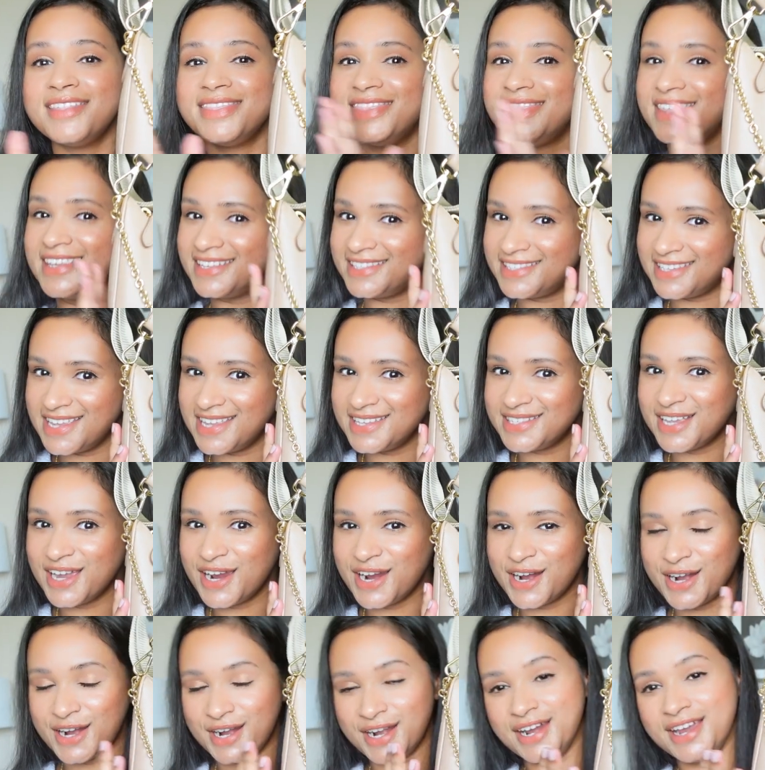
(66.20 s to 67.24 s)
this is
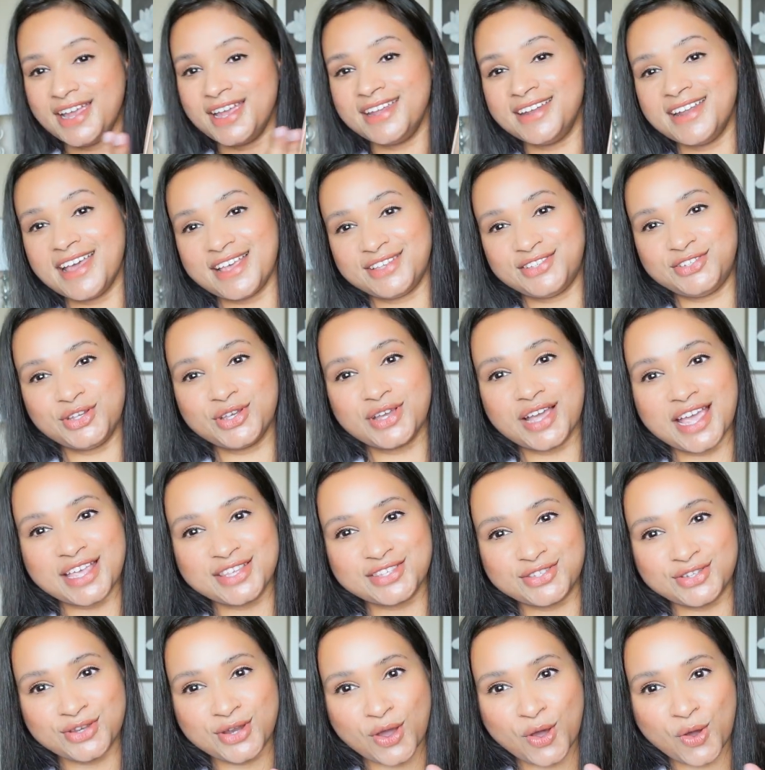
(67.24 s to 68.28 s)
her, and as you
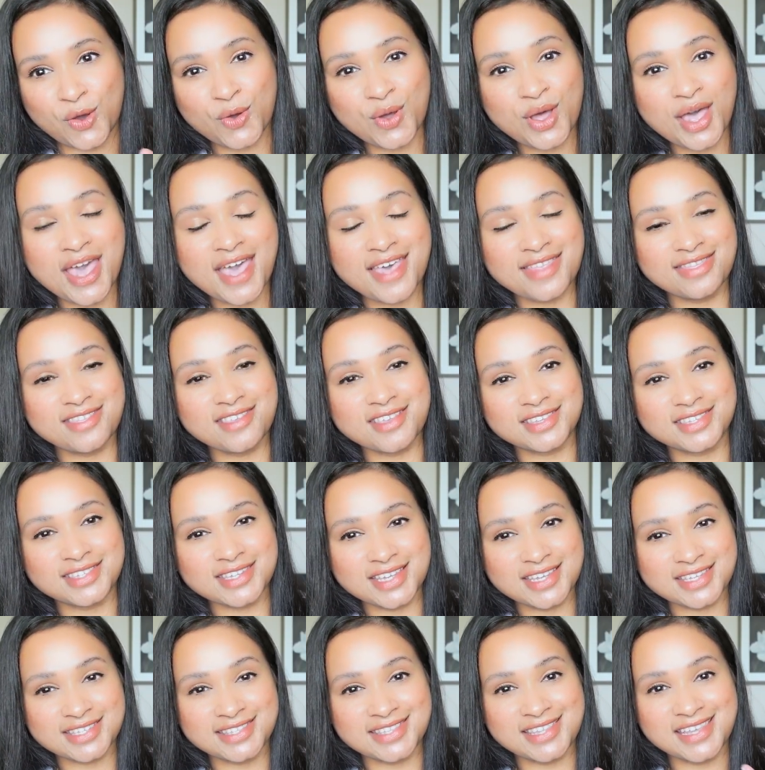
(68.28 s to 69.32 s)
guys know, this
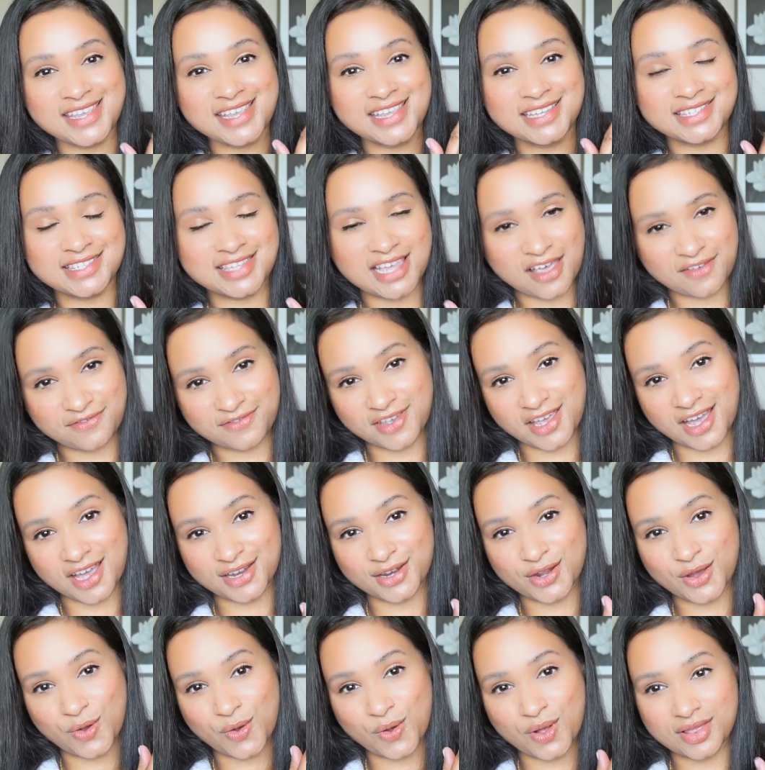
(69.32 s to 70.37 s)
is the
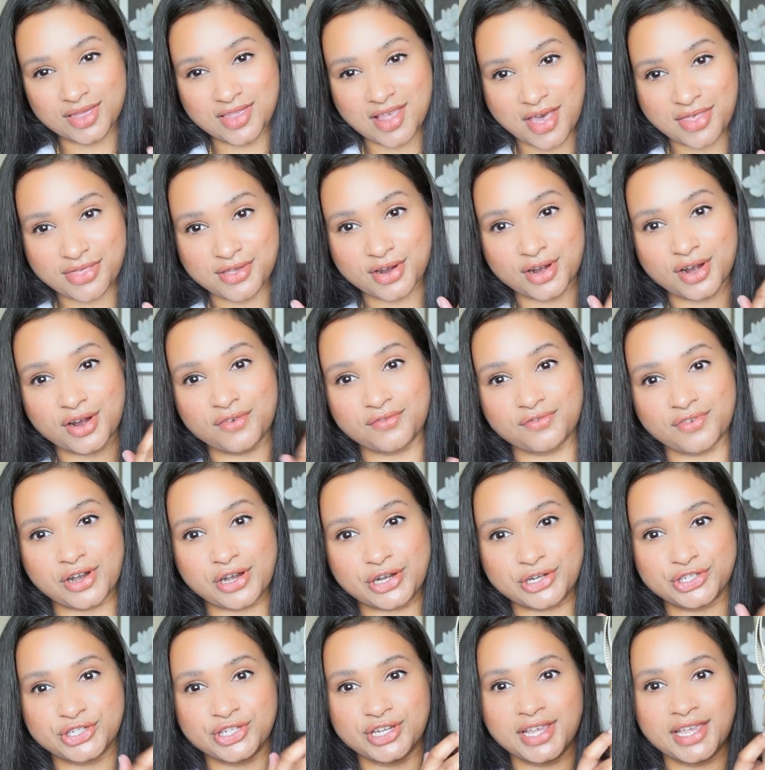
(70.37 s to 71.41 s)
Saffiano leather
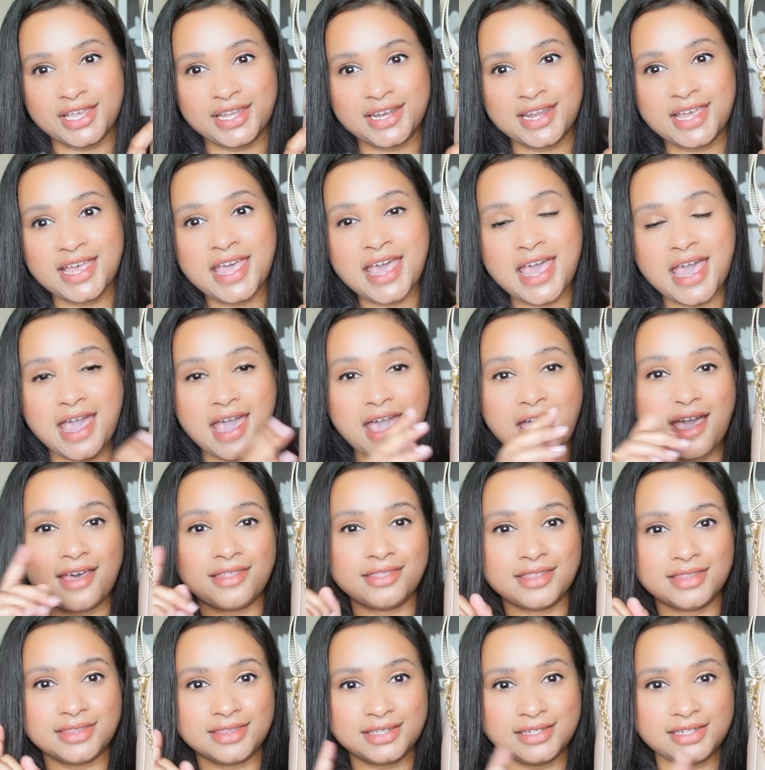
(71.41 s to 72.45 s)
version,
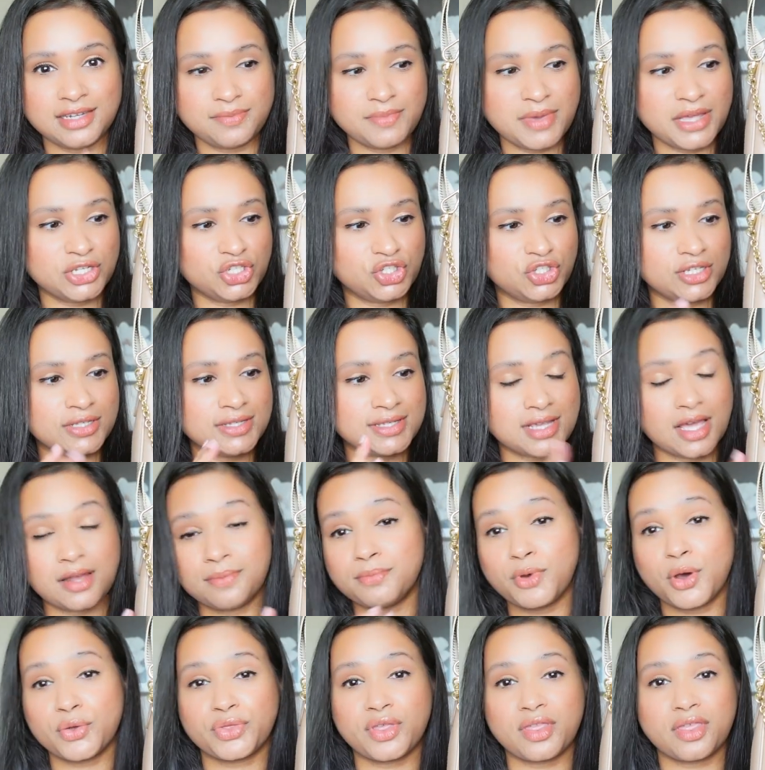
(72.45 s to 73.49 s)
and the dimensions on
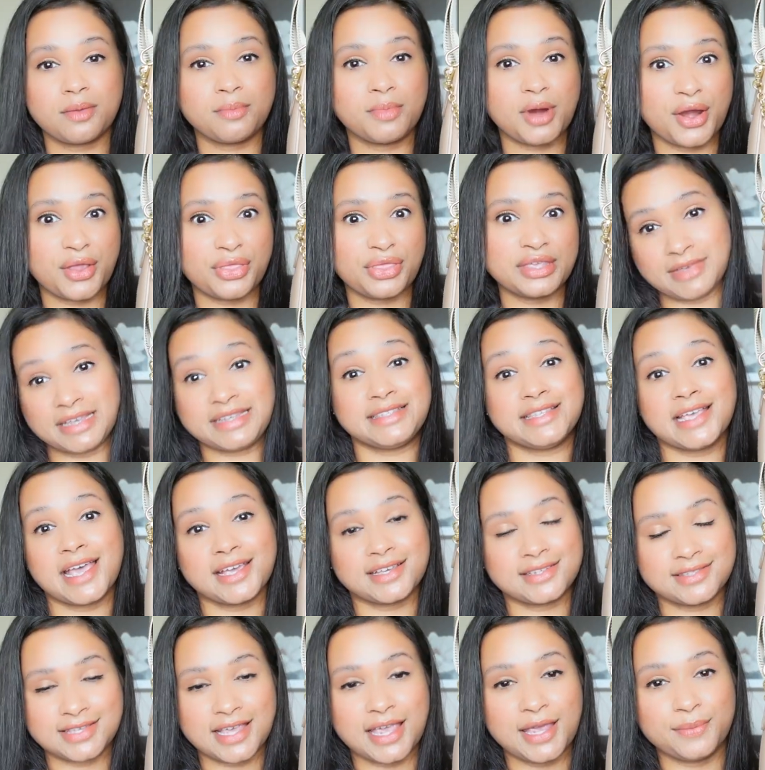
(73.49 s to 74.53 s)
both of them are the
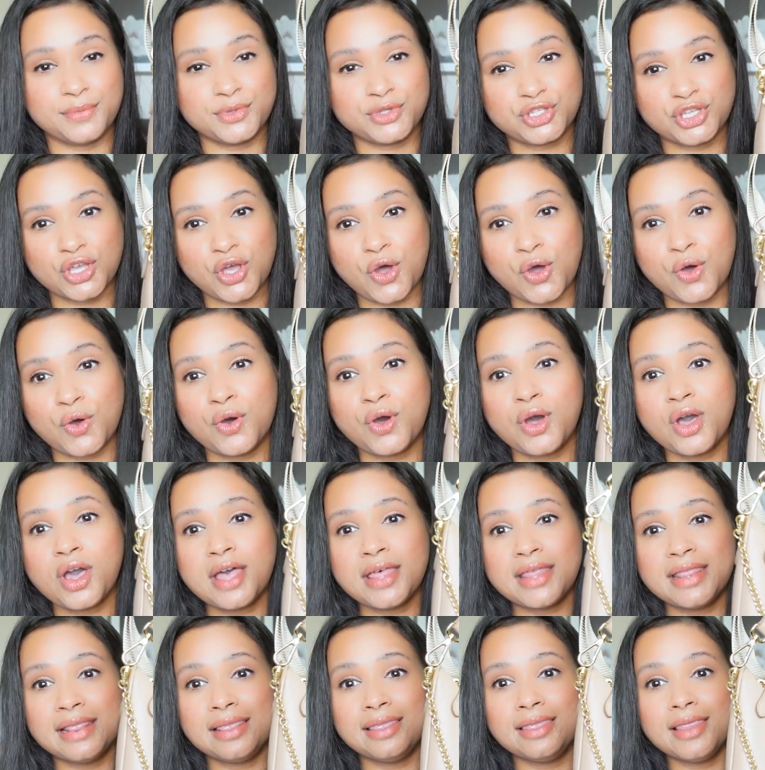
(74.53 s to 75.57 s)
exact same. So
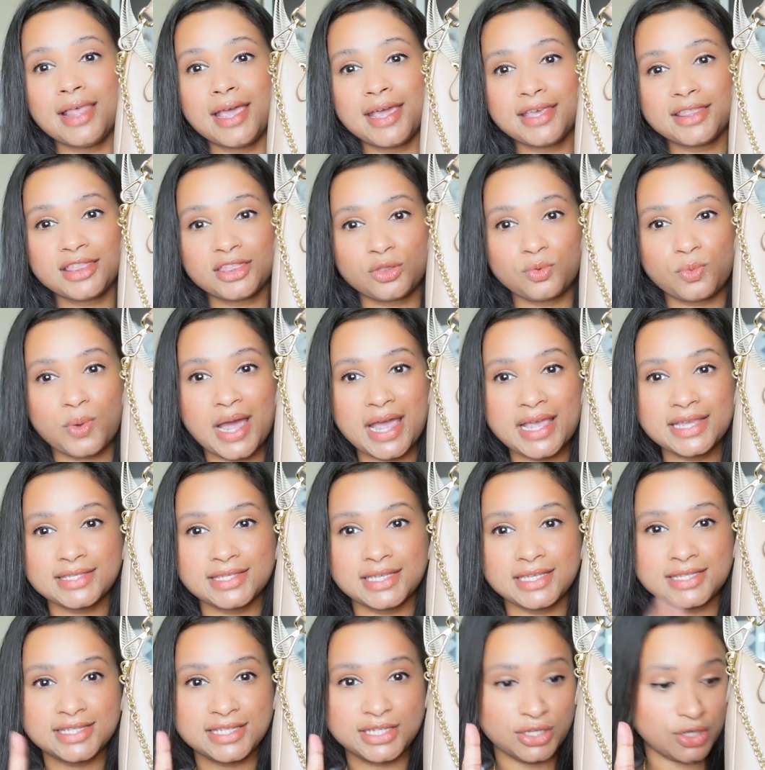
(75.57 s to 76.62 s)
lengthwise,
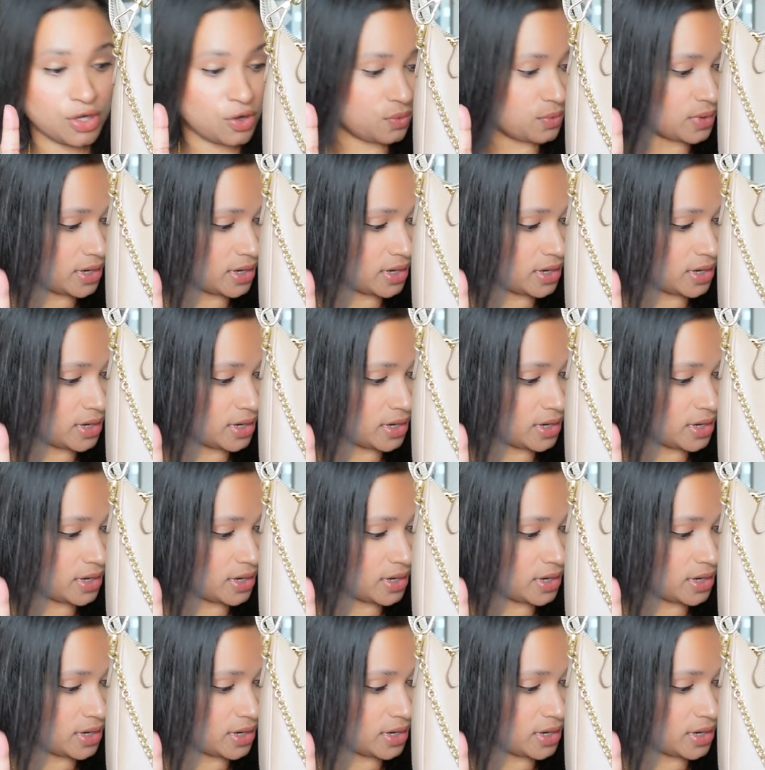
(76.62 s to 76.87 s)
it's, you know